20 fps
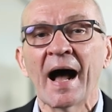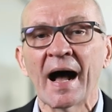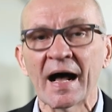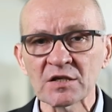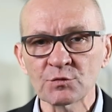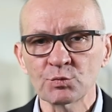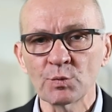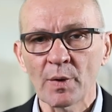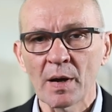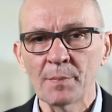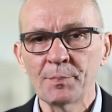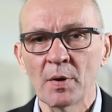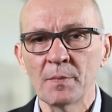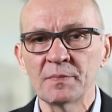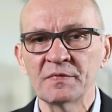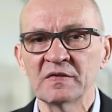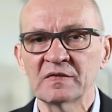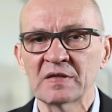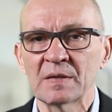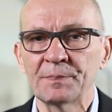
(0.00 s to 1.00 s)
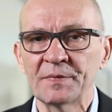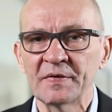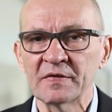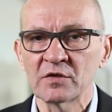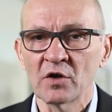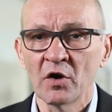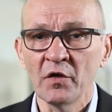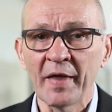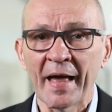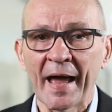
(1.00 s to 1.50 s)
As we wrap up this
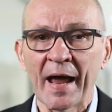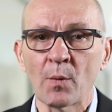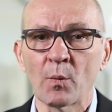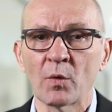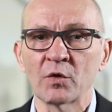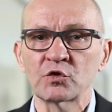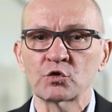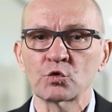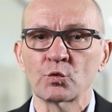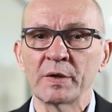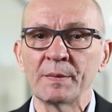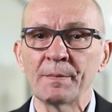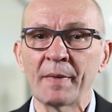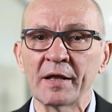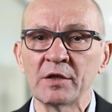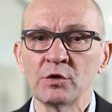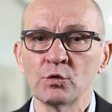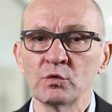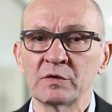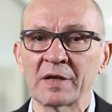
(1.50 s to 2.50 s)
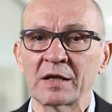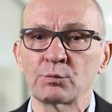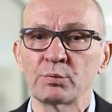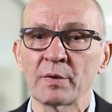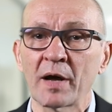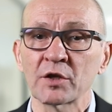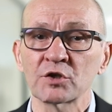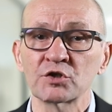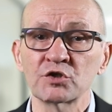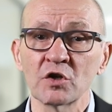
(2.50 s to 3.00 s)
episode, I want to remind you that
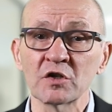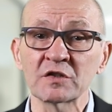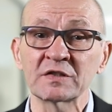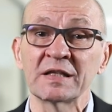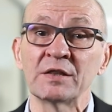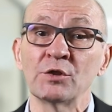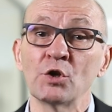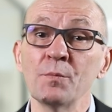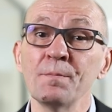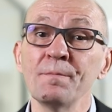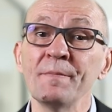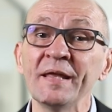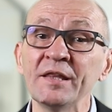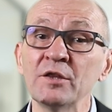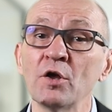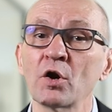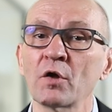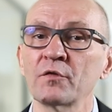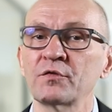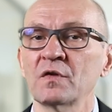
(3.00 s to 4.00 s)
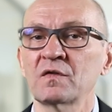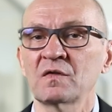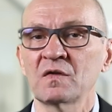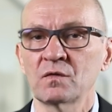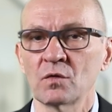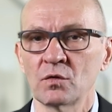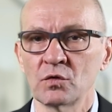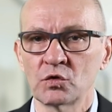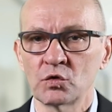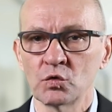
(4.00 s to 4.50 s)
we are just in the middle of the
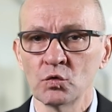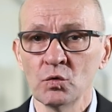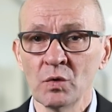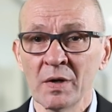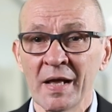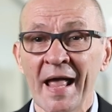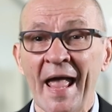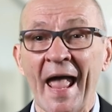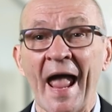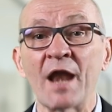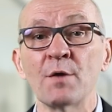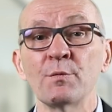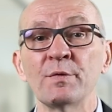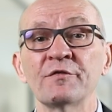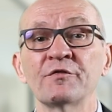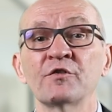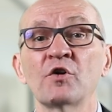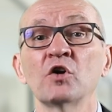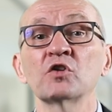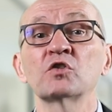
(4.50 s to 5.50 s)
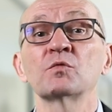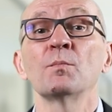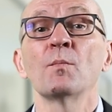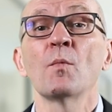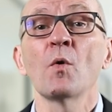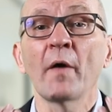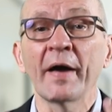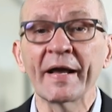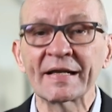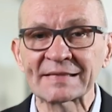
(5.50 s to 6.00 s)
season 2 and we've got
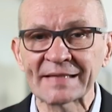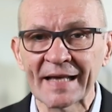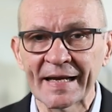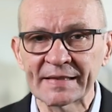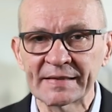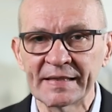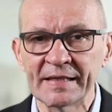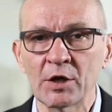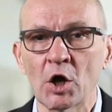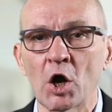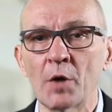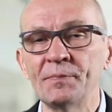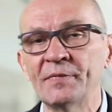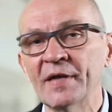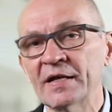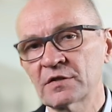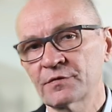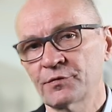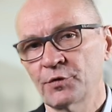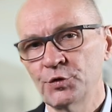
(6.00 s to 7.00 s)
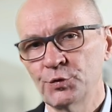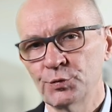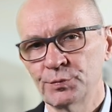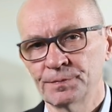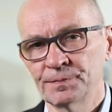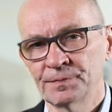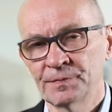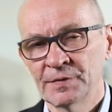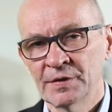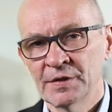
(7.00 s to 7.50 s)
more exciting updates for you.
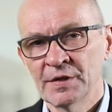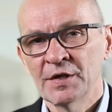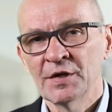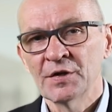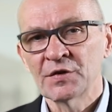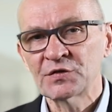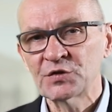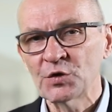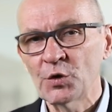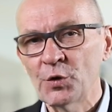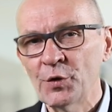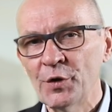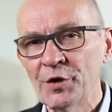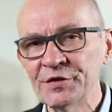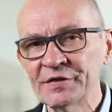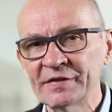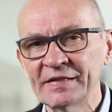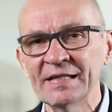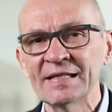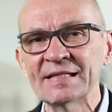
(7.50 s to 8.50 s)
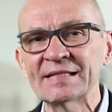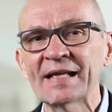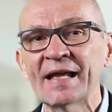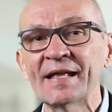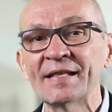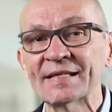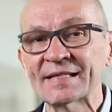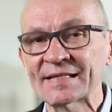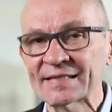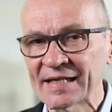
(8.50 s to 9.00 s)
So until
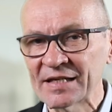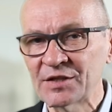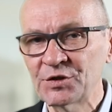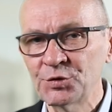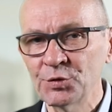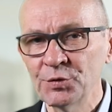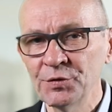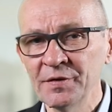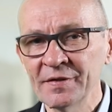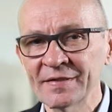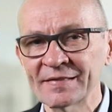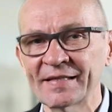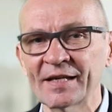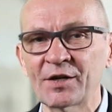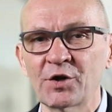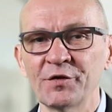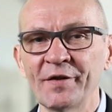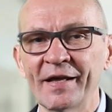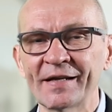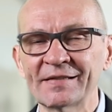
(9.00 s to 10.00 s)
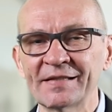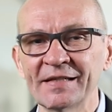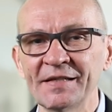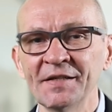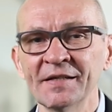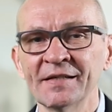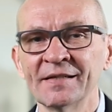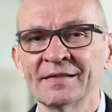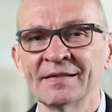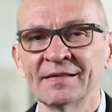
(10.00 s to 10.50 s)
then, stay tuned, stay
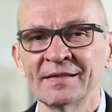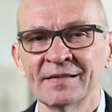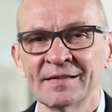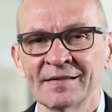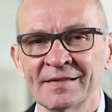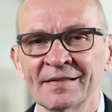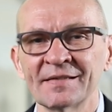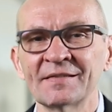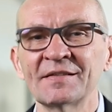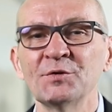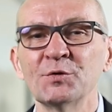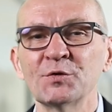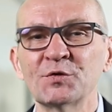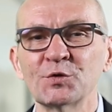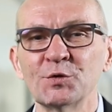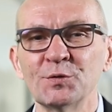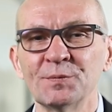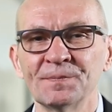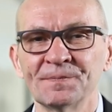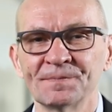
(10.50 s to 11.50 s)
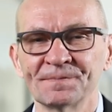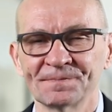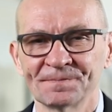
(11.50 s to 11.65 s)
connected, see you soon.